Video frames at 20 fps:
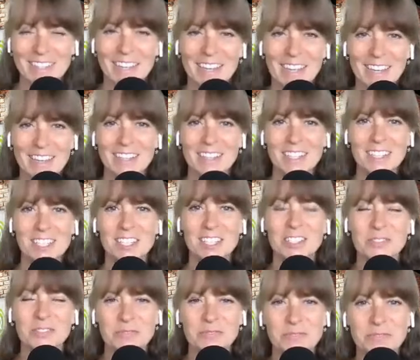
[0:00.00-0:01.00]
And
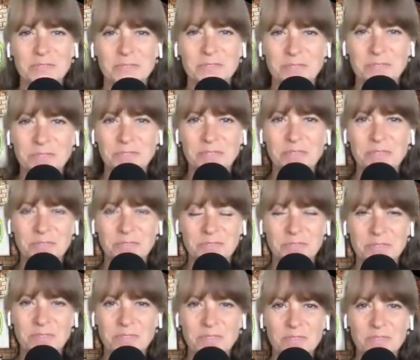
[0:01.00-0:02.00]
so
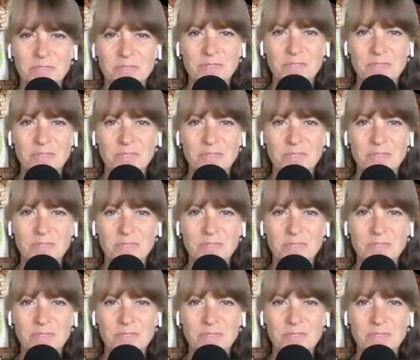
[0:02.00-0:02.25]
it's so